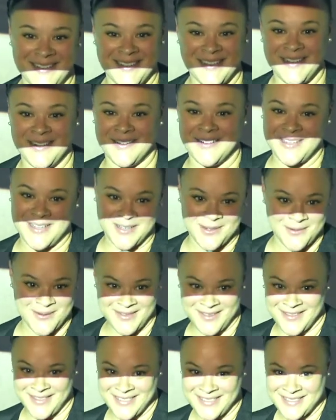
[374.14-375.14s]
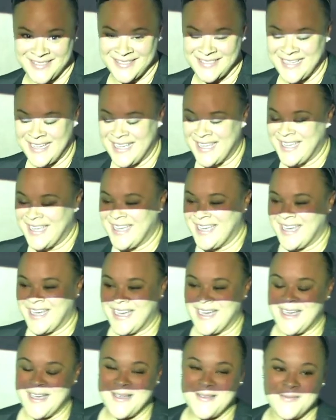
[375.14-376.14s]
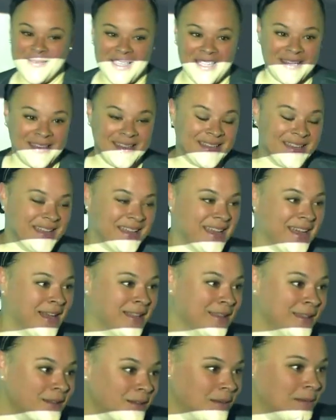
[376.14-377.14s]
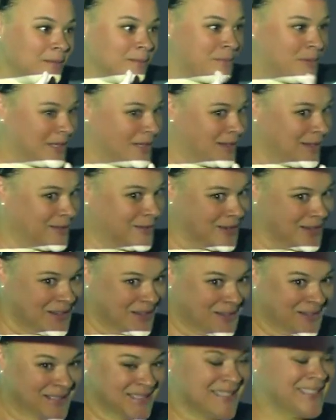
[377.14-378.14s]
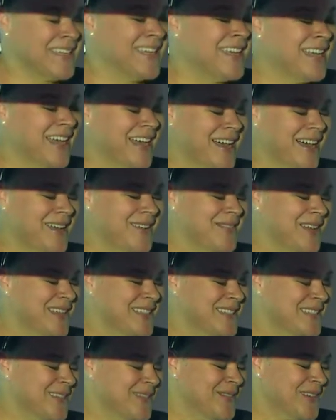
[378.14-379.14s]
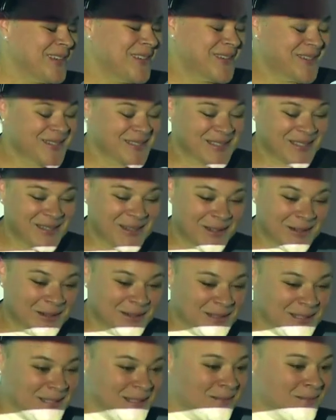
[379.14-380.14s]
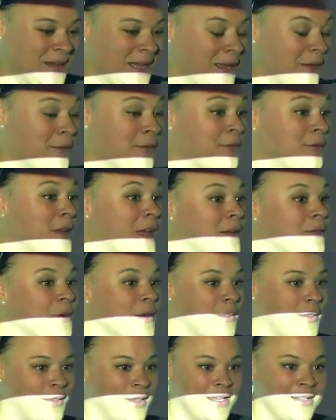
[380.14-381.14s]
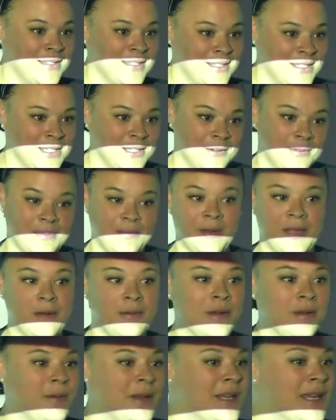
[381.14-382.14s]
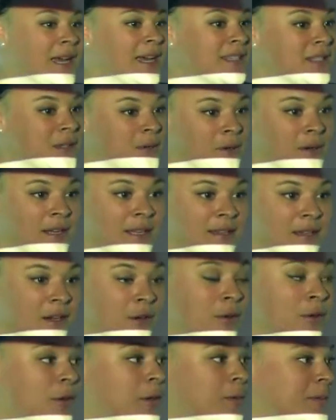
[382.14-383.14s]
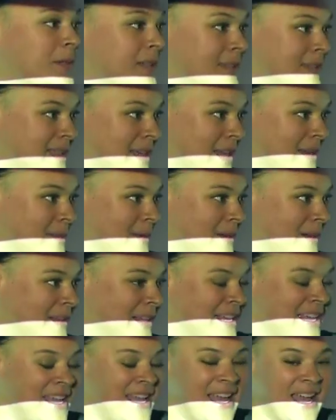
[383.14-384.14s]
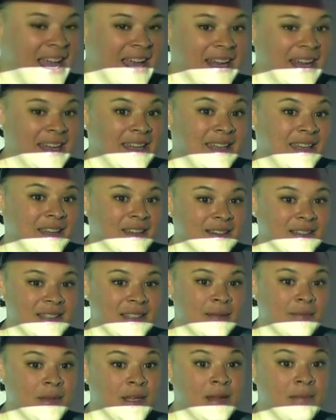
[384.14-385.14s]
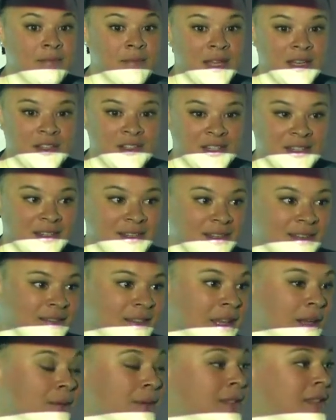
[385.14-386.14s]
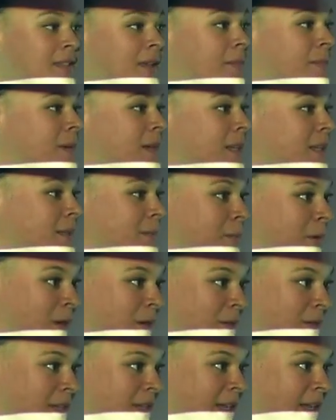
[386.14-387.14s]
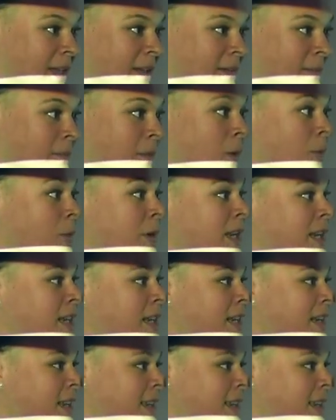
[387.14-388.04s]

that you're here with us. Um, a little bit of a note. Um, as somebody who is a host, my favorite thing to do would be we'd be escorting a group to the table, and I'd hear somebody mention that it was somebody's birthday, but we didn't